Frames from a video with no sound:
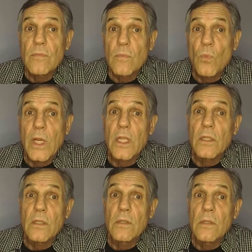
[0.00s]
What
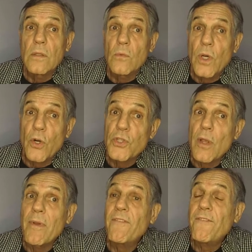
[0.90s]
are some
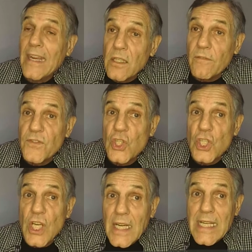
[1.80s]
effective
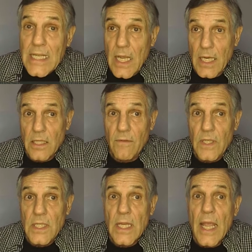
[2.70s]
study activities?